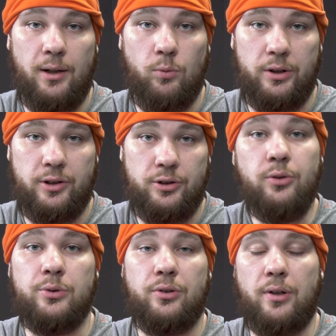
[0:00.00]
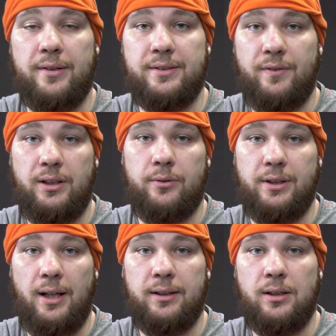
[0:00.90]
I want to use throughout this video
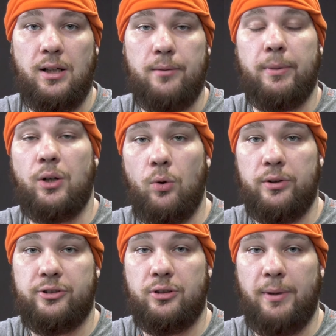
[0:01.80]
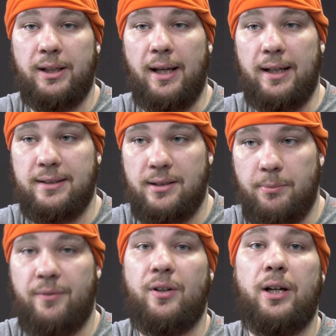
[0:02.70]
today. My goal is to make a
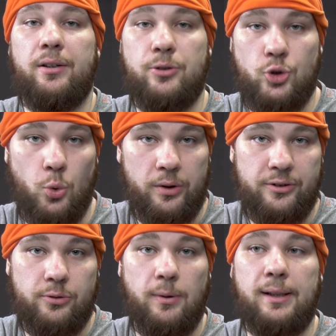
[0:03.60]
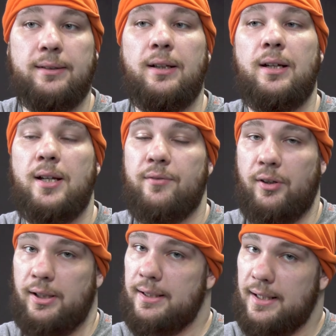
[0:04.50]
simplified, short and sweet,
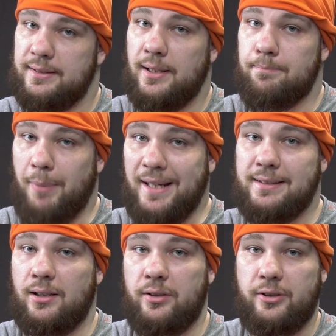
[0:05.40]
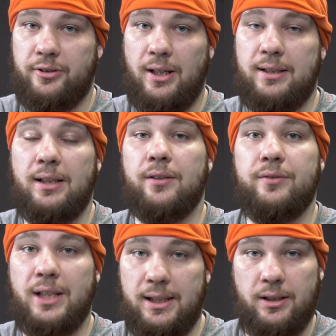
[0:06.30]
very condensed and basic understanding
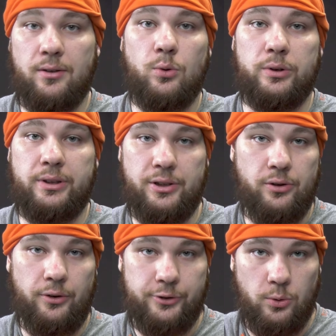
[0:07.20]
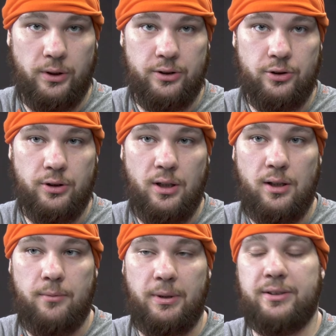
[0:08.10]
of data or digital storage.
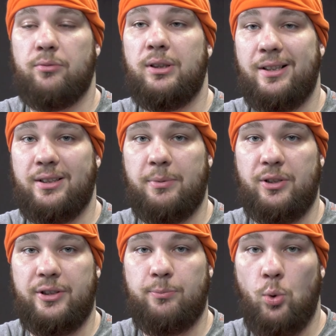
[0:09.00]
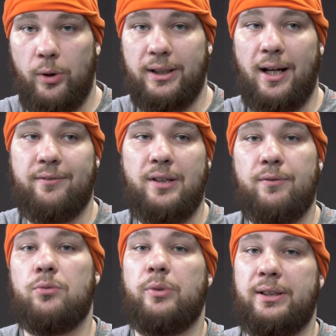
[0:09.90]
Because I realized up until this point, I've
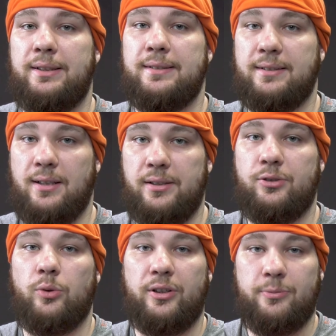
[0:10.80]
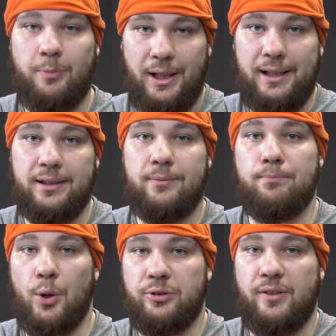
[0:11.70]
never really discussed or explained
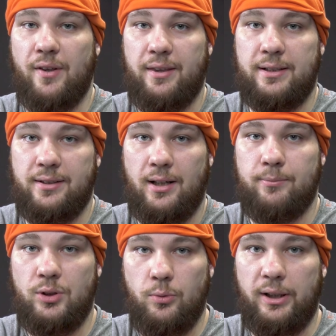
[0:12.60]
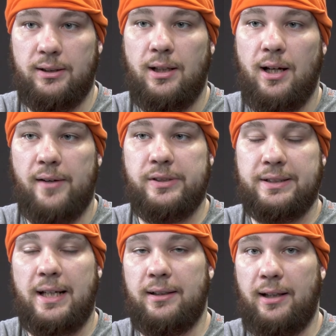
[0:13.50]
most of the things that I'm doing. I've
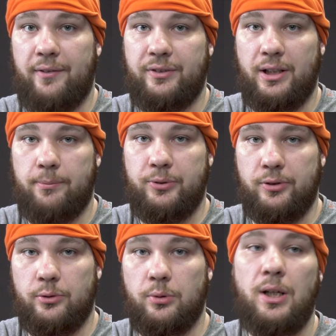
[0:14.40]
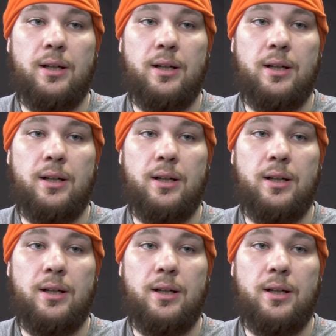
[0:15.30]
just kind of left it up to